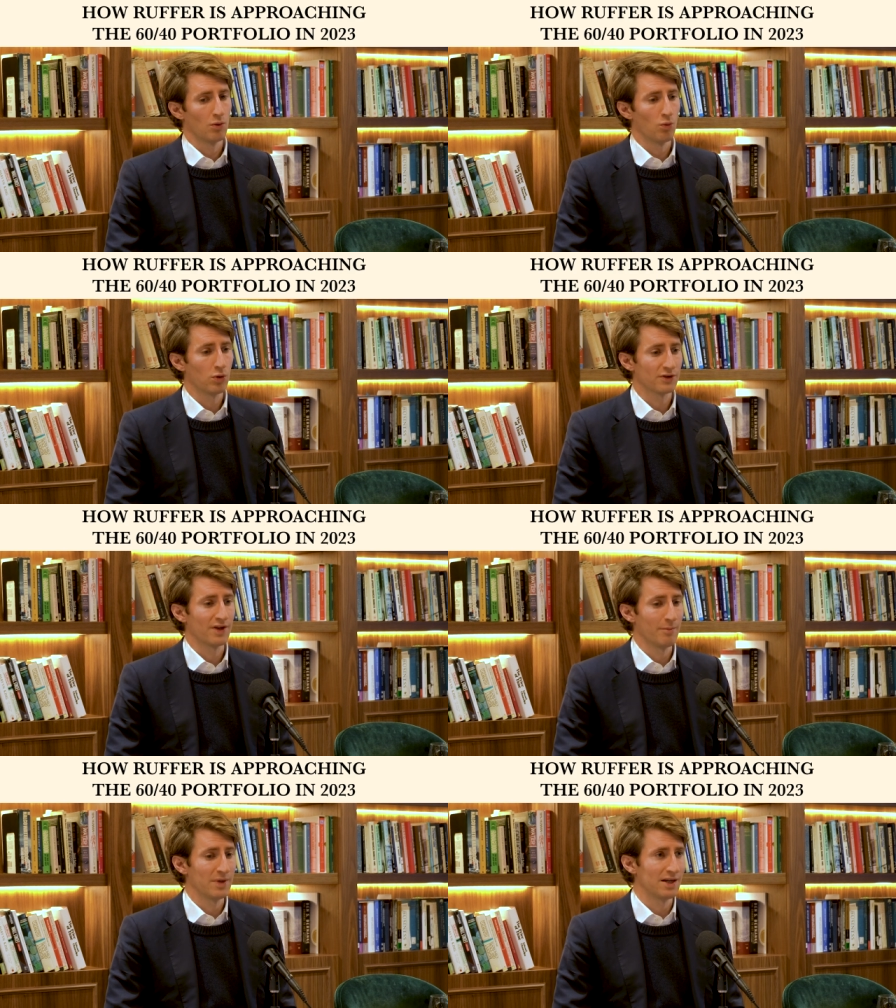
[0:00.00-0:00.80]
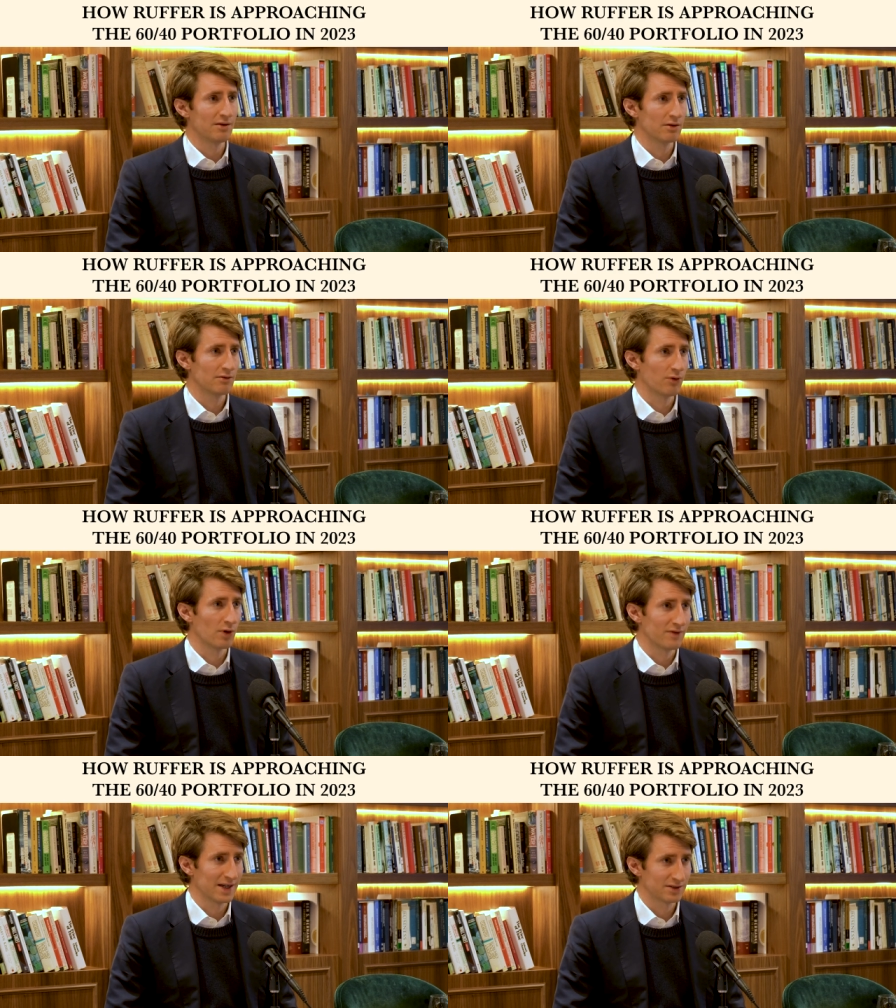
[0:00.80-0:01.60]
What does that mean for
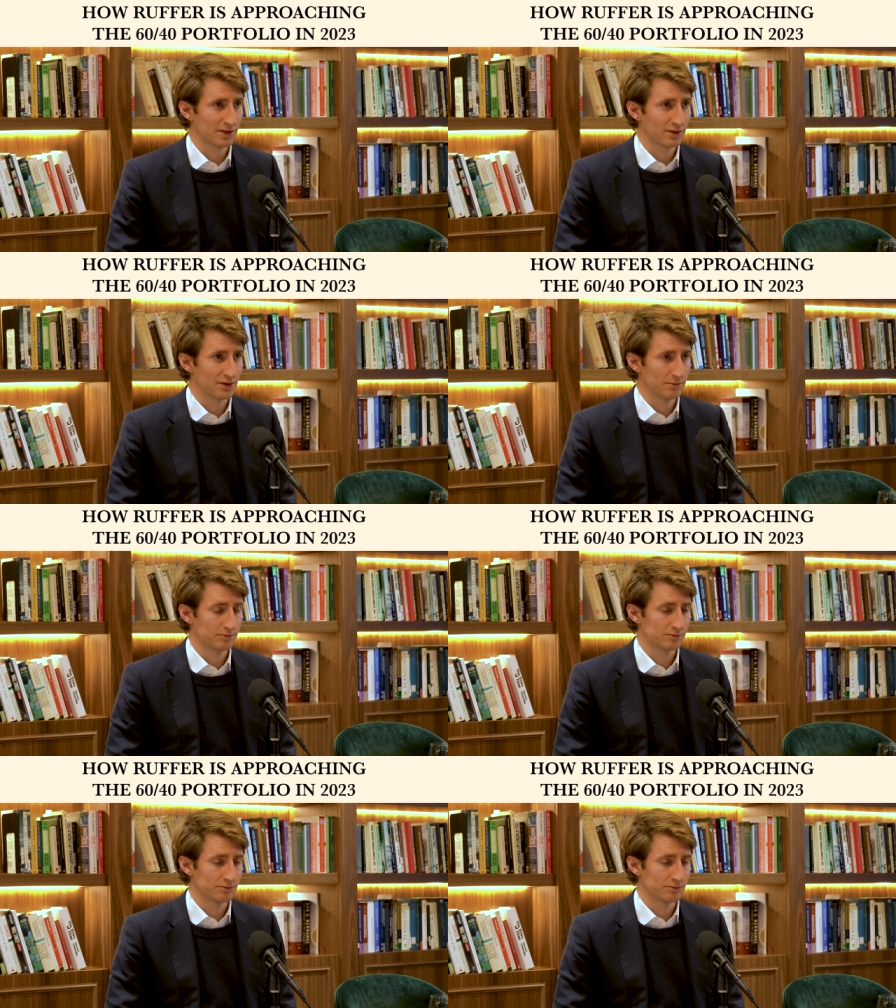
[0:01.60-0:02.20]
investors?